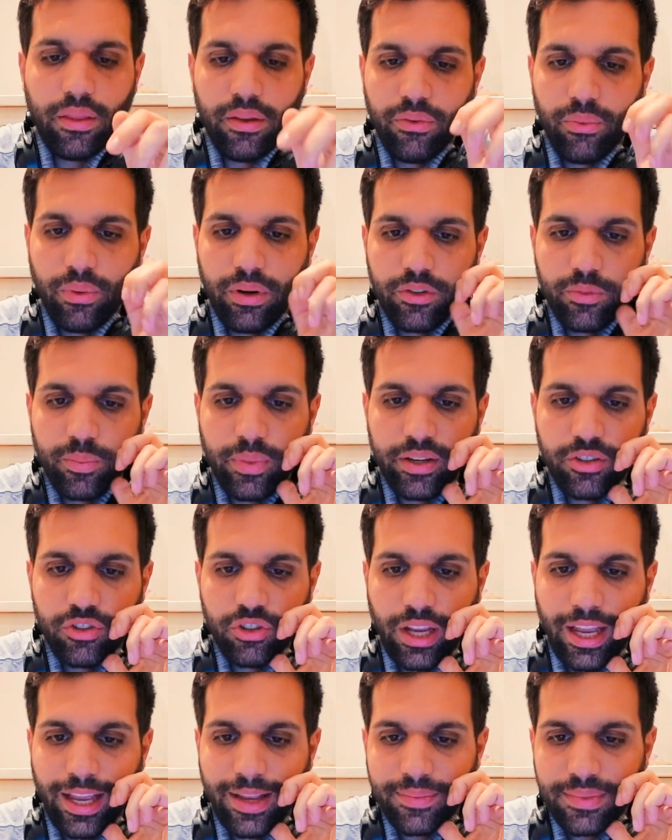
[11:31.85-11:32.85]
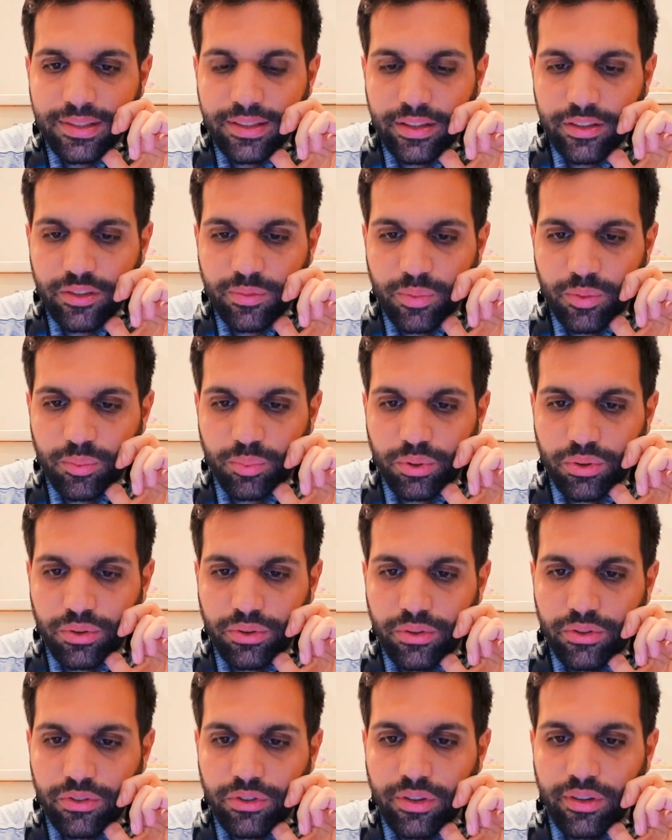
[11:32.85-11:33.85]
This one is by James, he has been
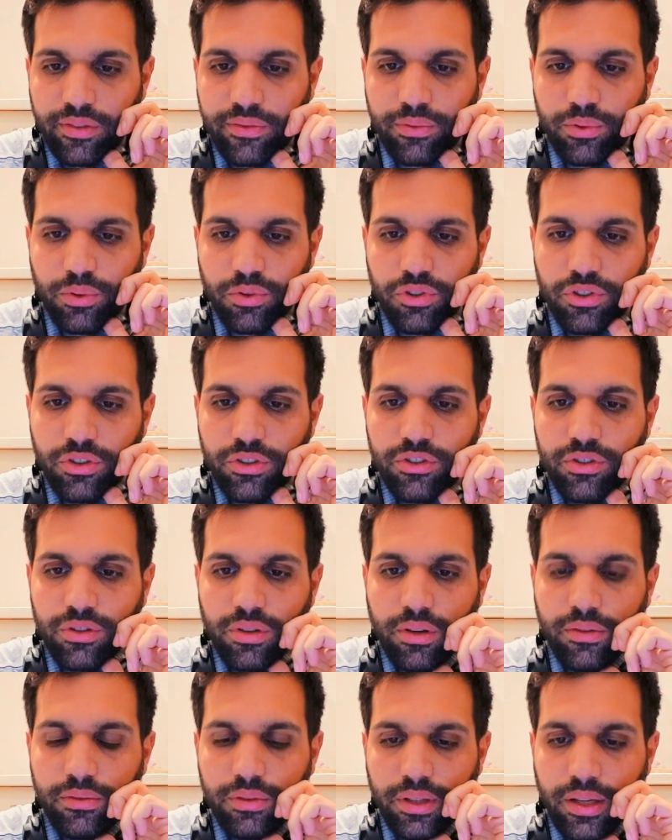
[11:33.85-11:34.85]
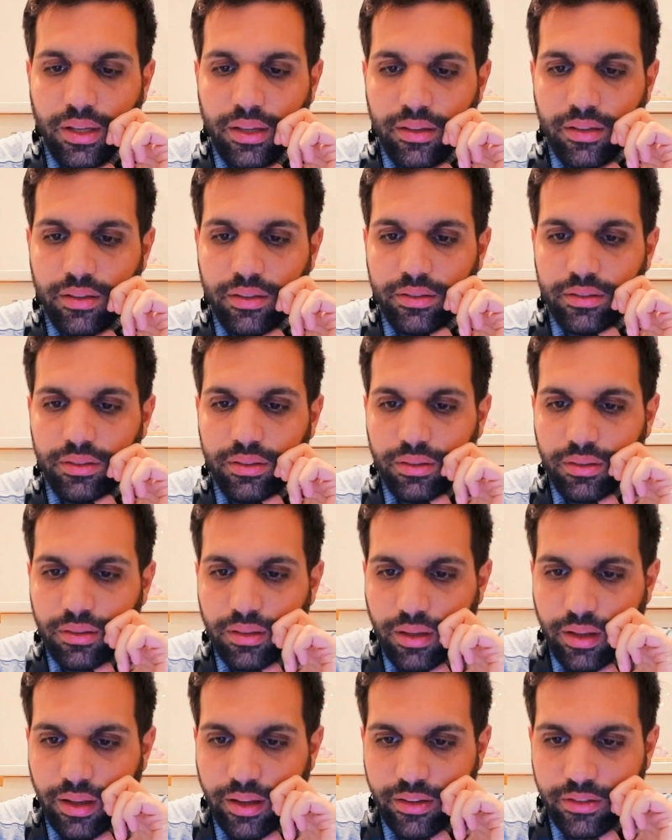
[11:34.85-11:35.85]
producing for just over a year
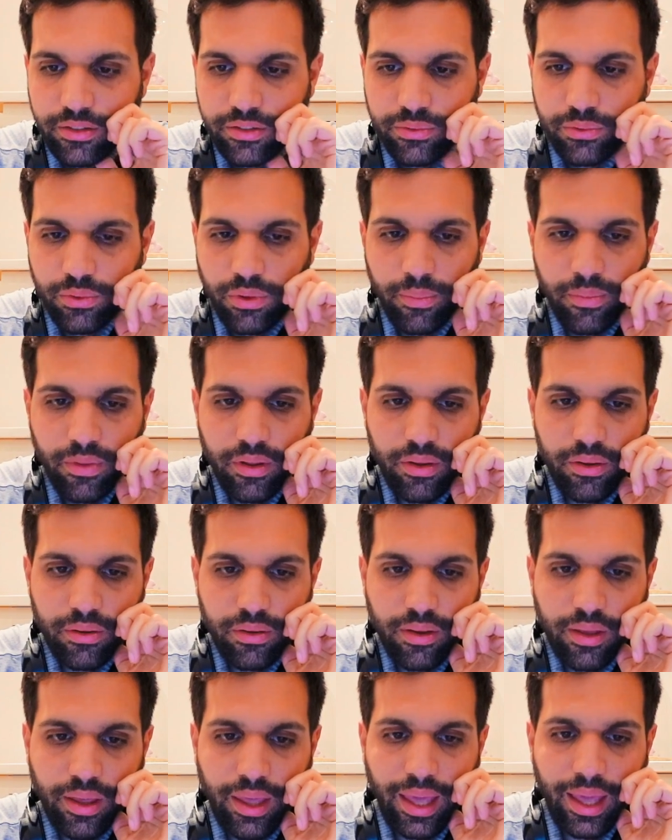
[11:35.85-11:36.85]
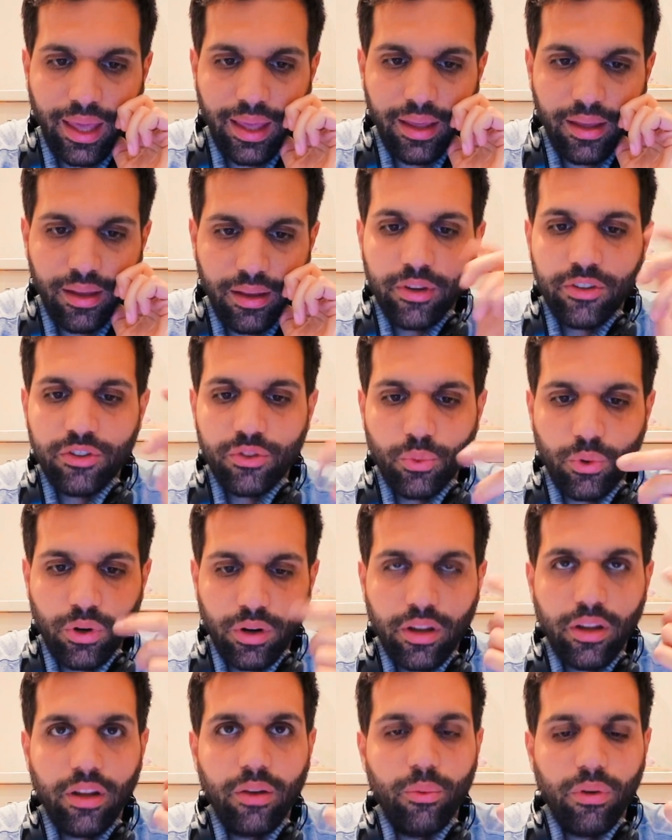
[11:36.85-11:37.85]
He's from the UK. He's
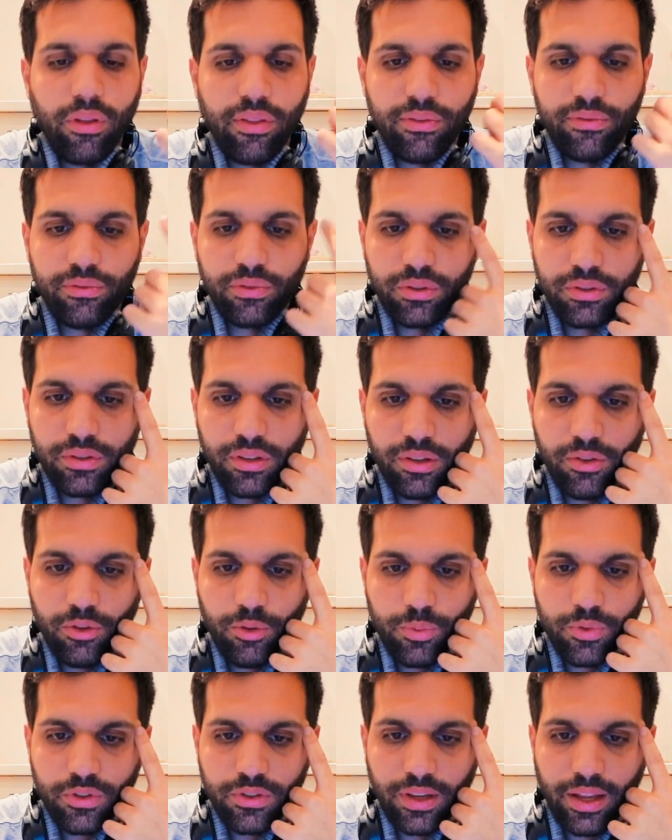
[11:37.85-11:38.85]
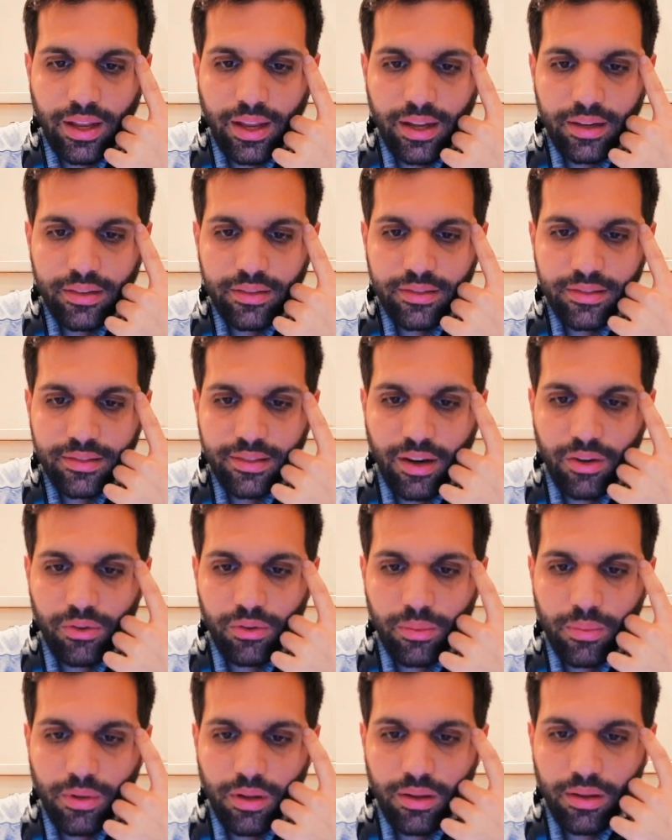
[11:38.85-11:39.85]
working with Fruity Loops and
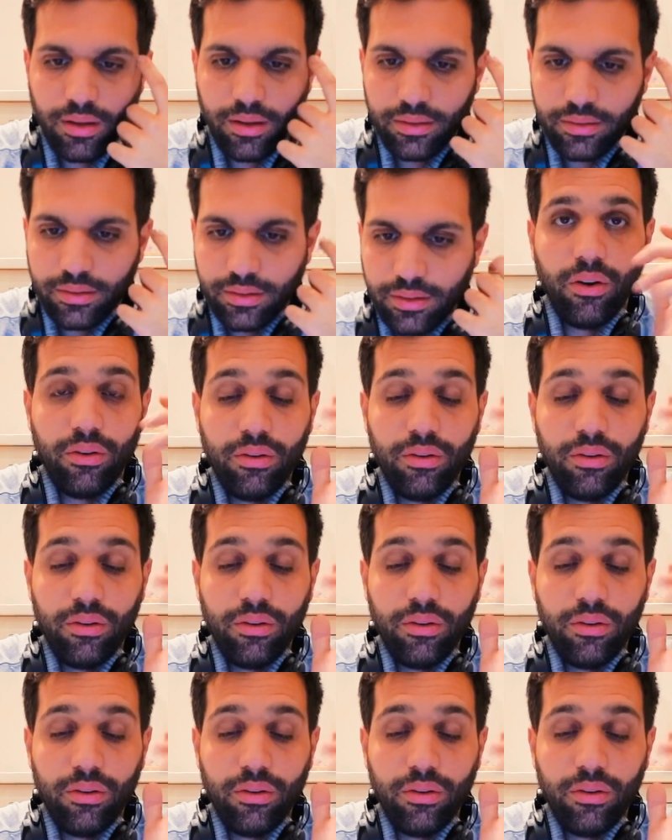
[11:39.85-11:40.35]
Serum a lot.